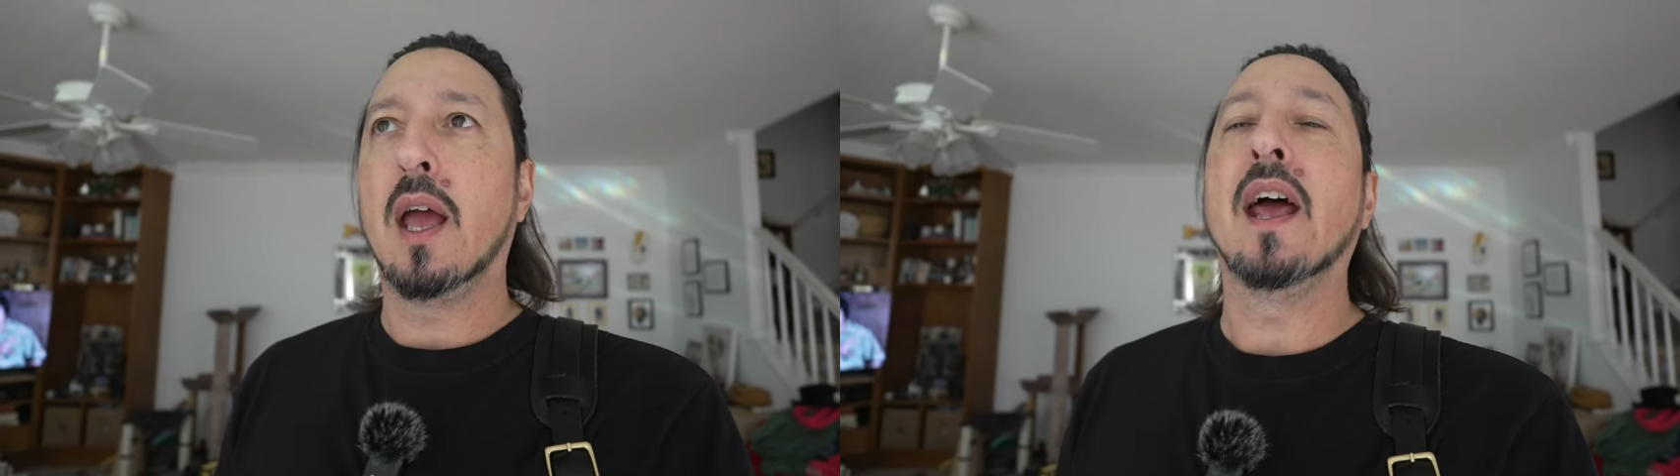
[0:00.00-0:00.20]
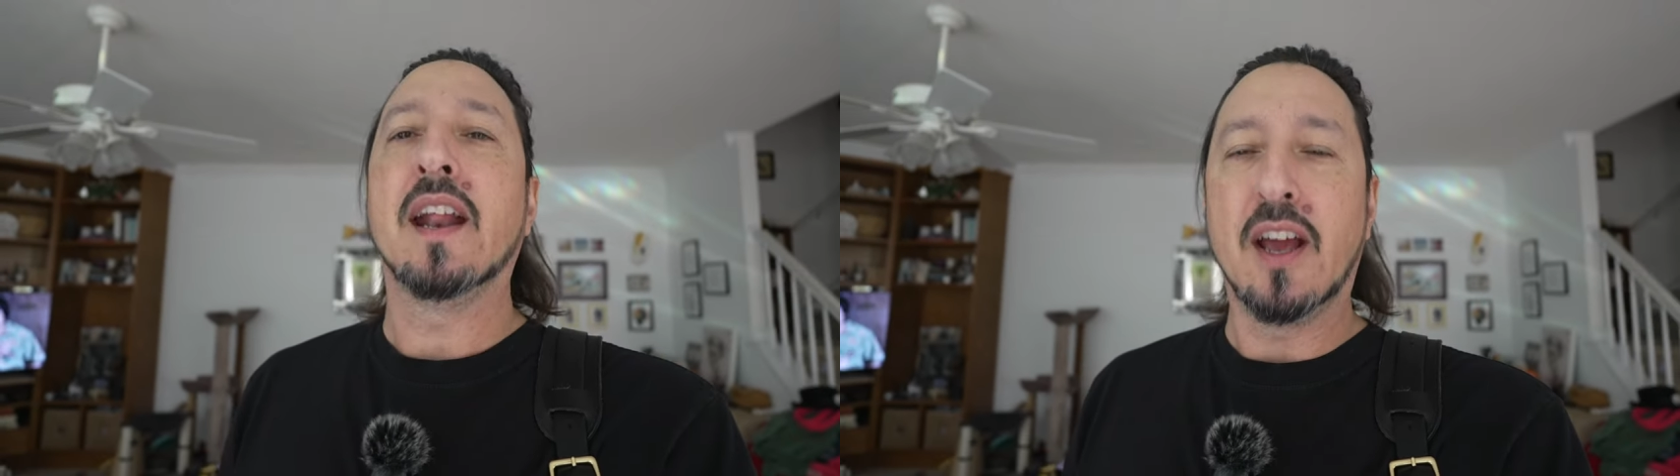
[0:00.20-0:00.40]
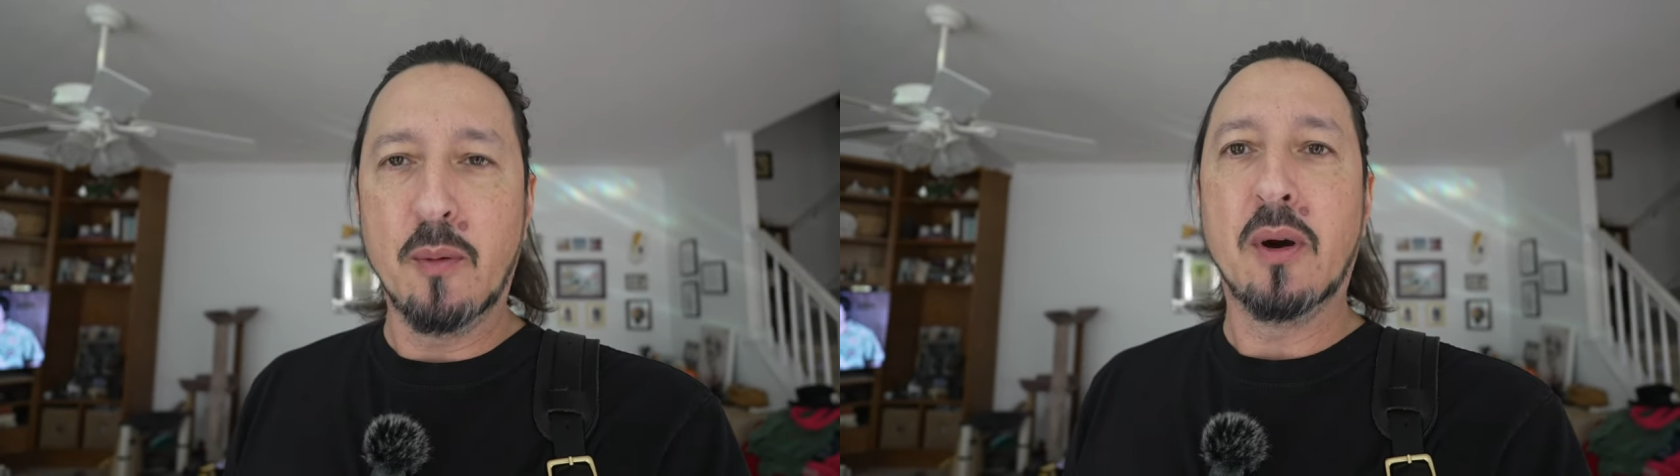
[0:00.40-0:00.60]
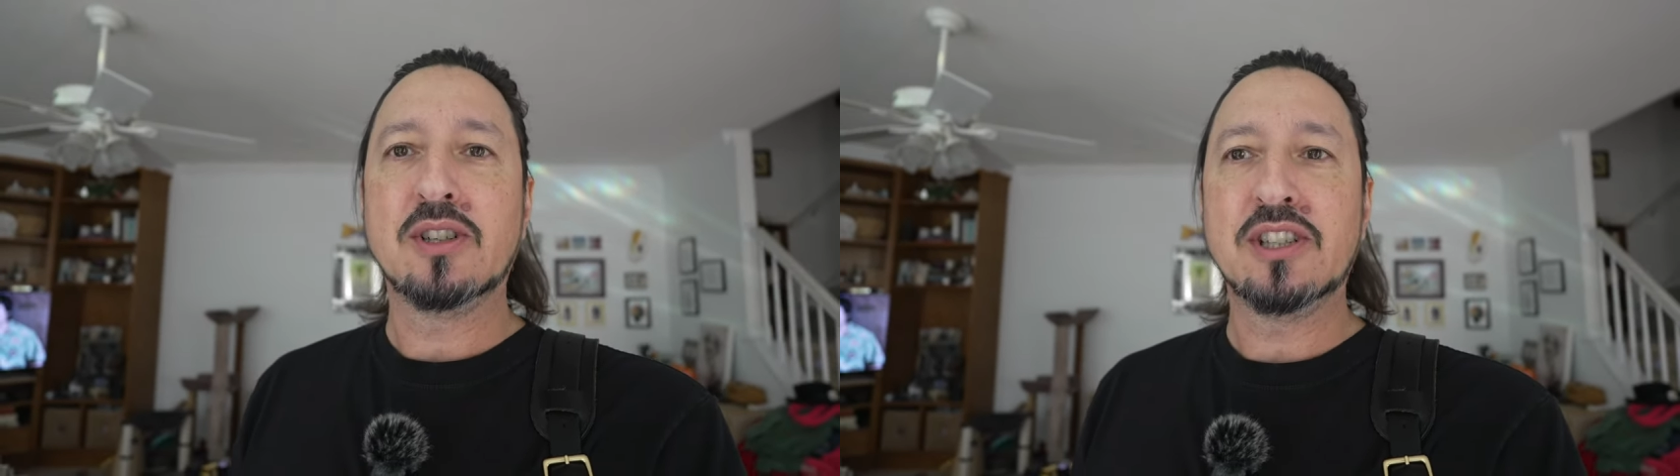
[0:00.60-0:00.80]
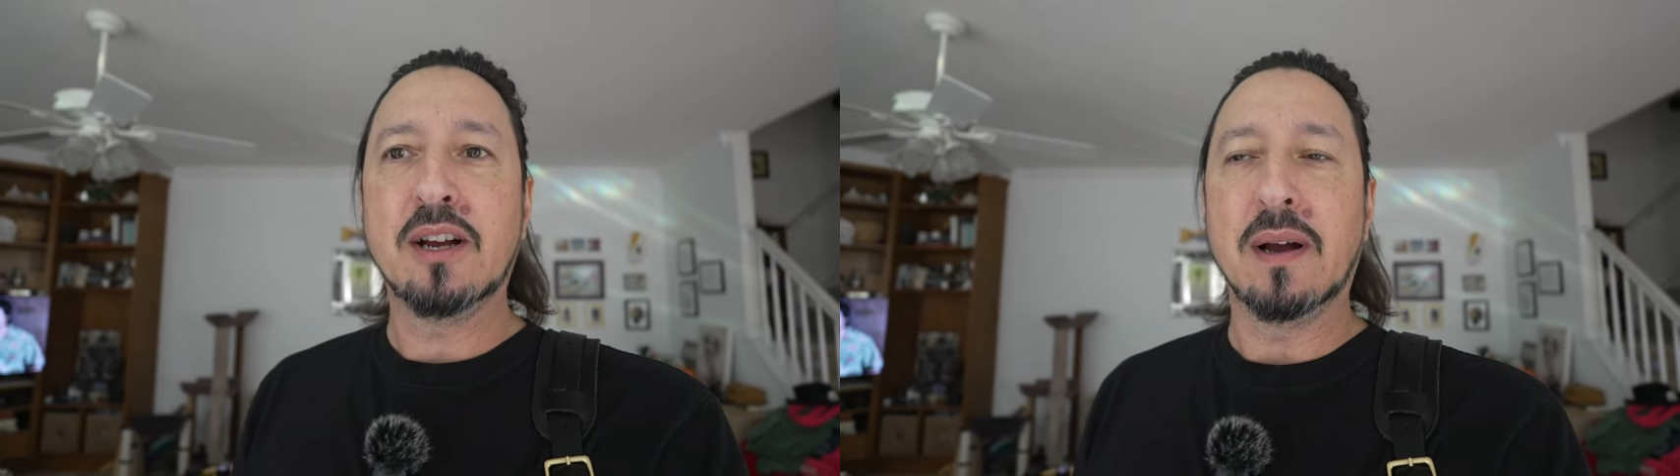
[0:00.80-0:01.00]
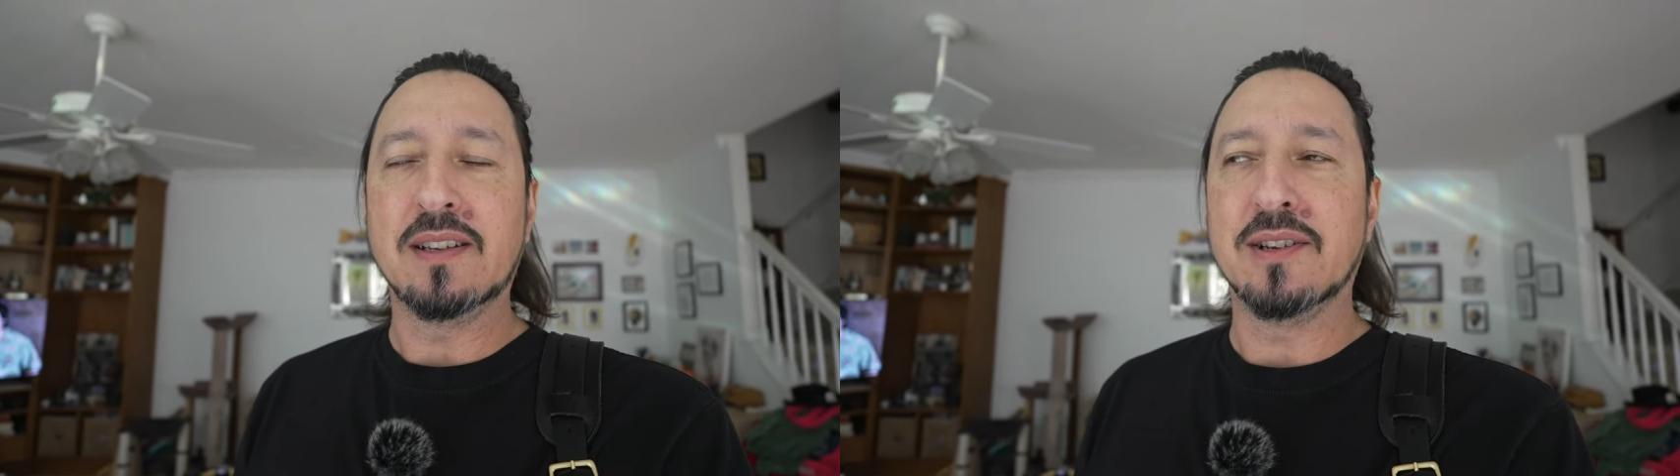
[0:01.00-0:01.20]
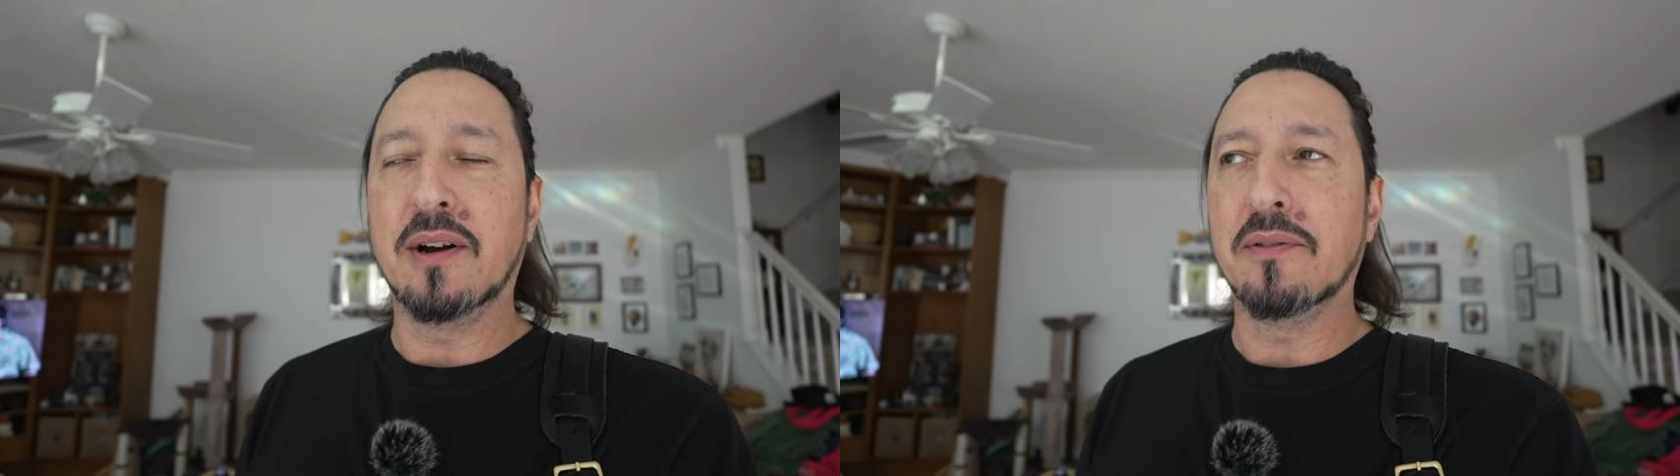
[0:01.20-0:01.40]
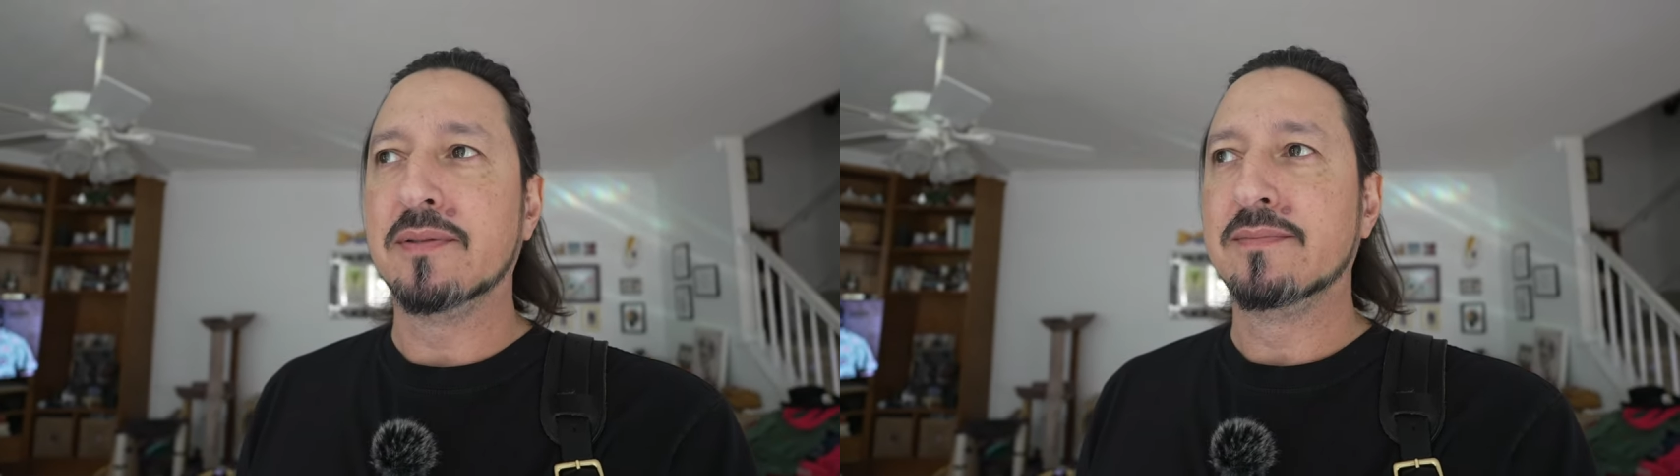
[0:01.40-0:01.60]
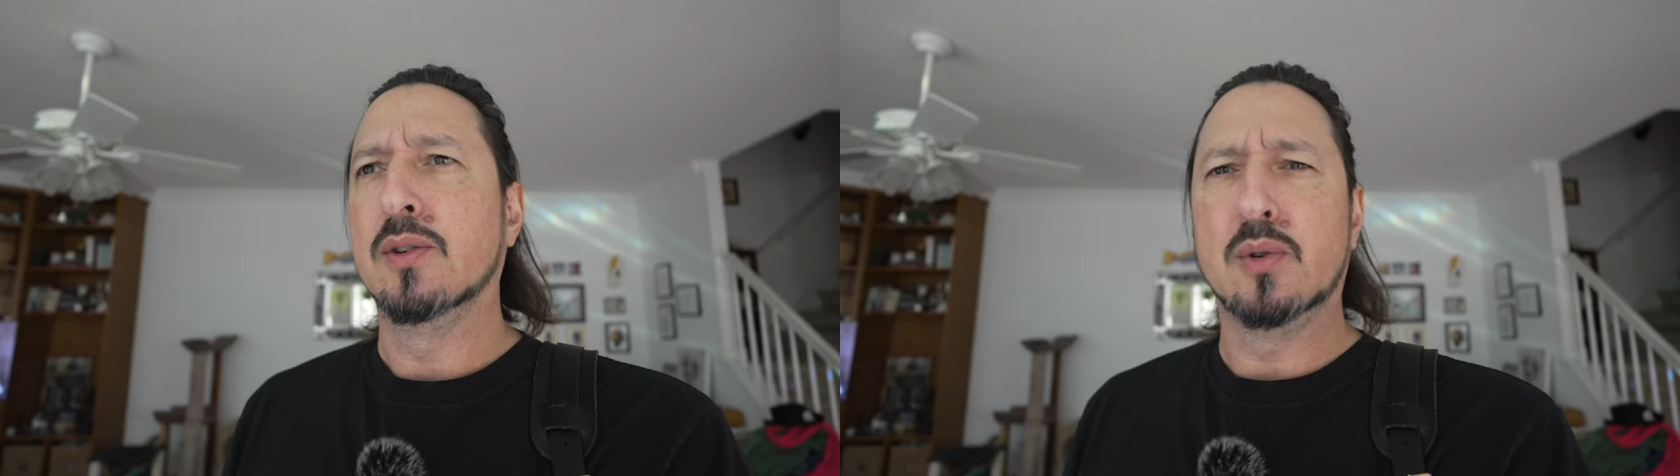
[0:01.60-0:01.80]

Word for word: And I almost shit myself.